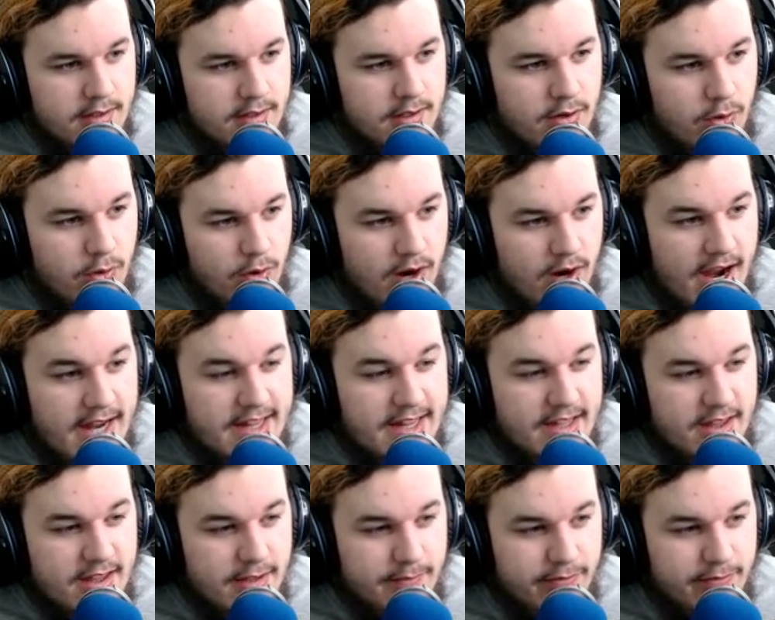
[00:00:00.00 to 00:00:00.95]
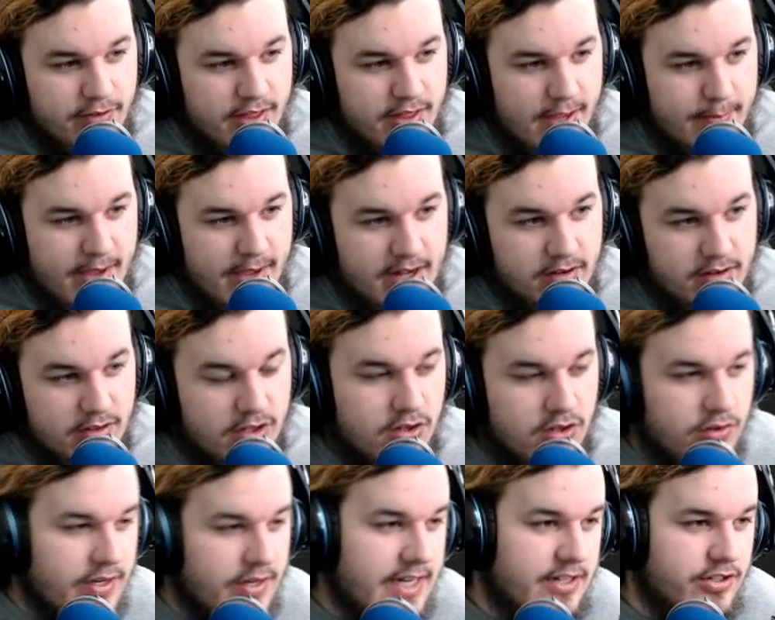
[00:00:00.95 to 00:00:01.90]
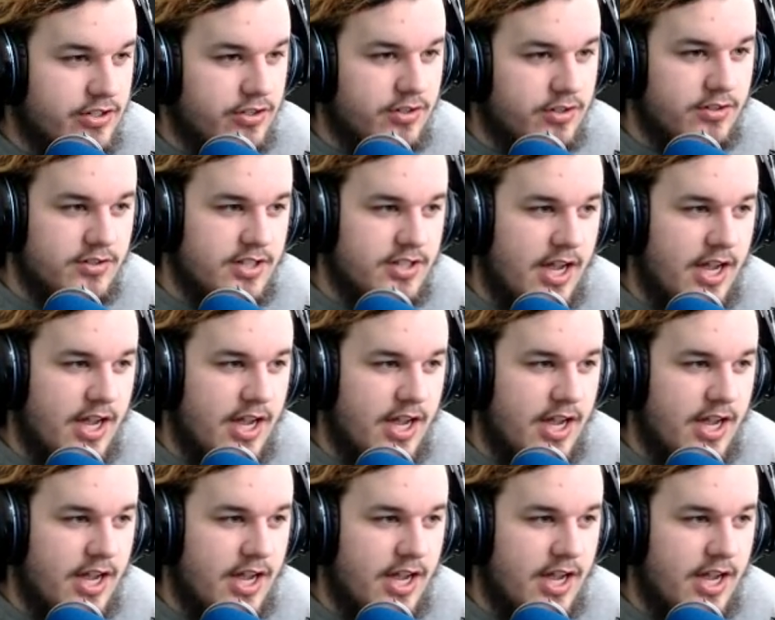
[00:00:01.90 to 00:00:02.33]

or any of them for that matter. The Creatures,